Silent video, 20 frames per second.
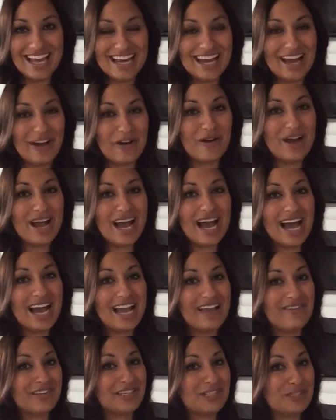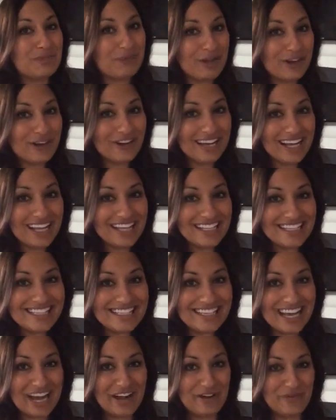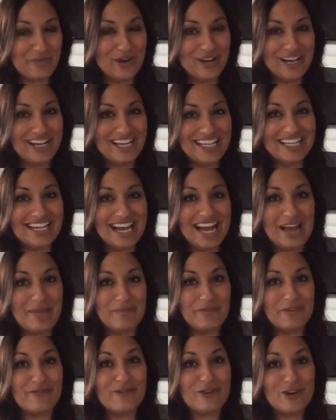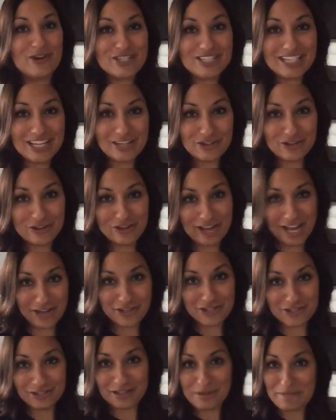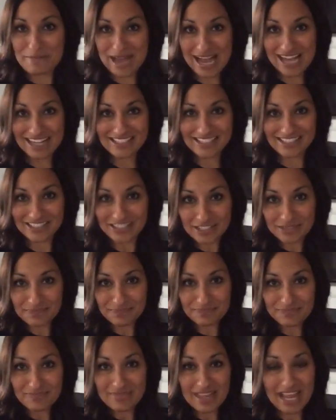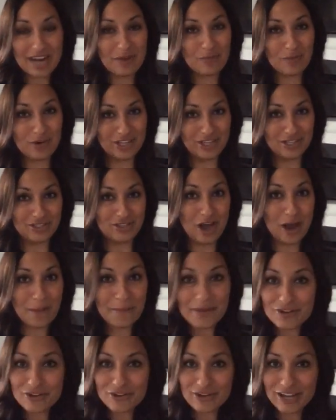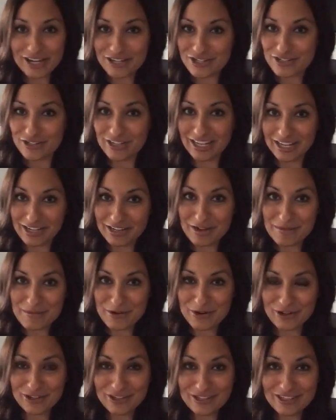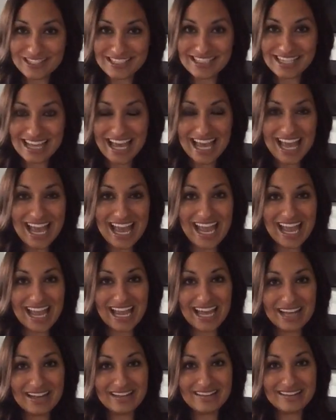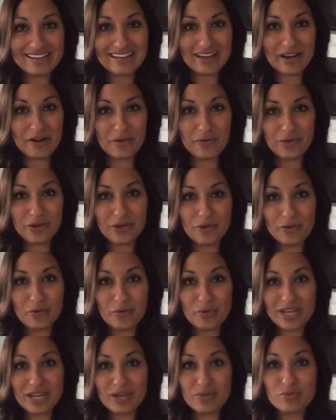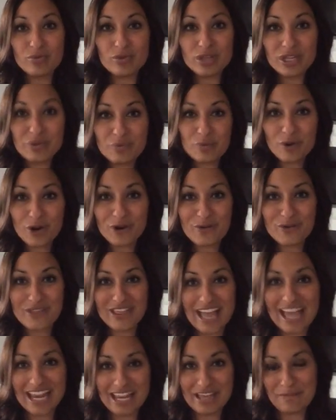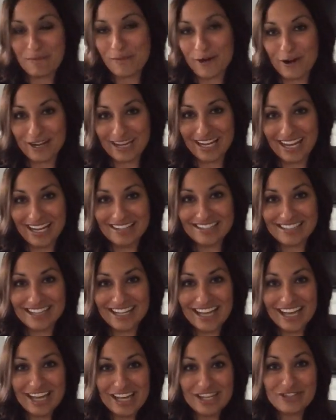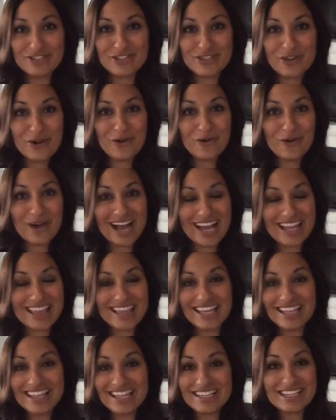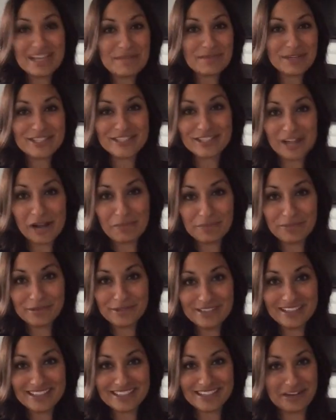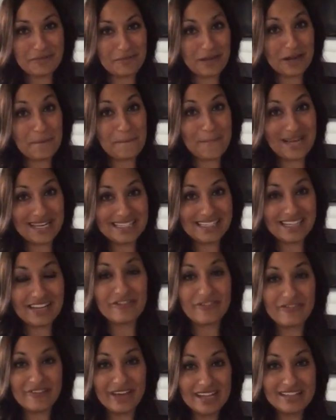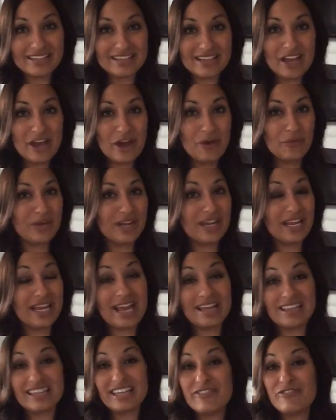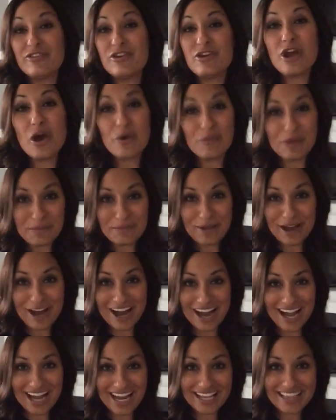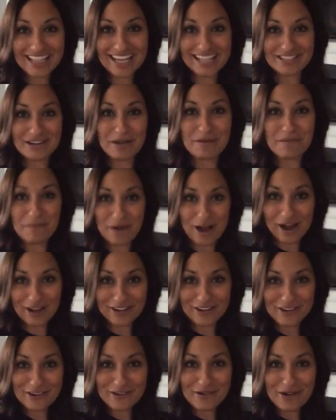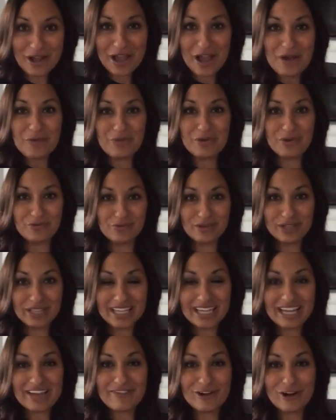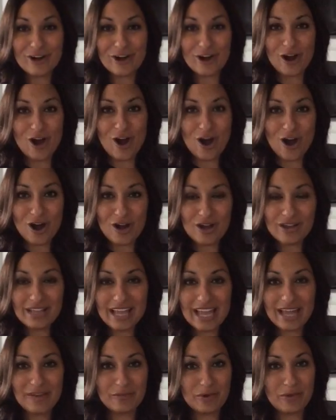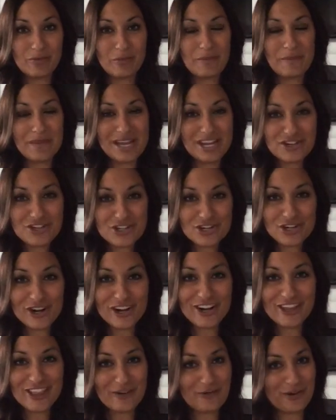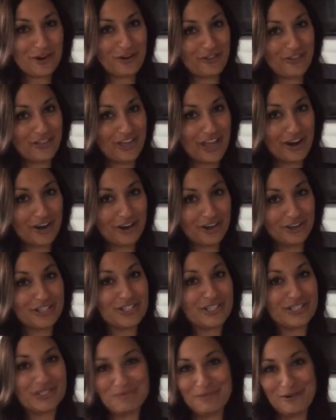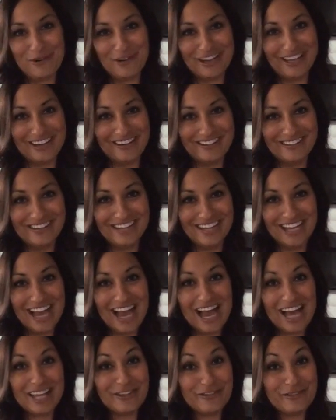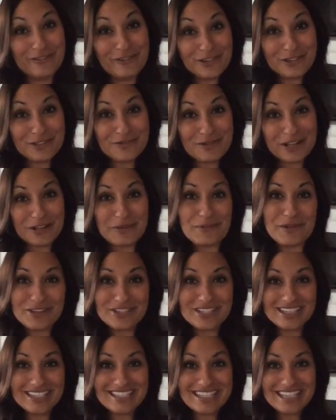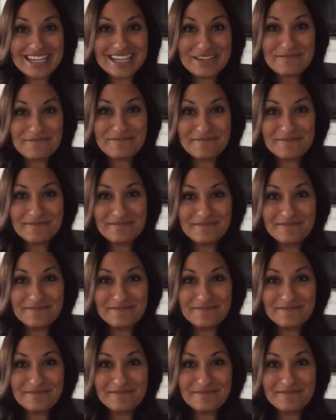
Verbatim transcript: Now, I have experience. I was I'm the first international ambassador and I'm one of the top international income earners. And, uh, you know, we can really work with any market. So I think that Team Unstoppable is going to be an amazing fit. We leave no one behind. That's our motto. We really give it our all, and we will make sure that we are there to support you. I look forward to welcoming you to the team.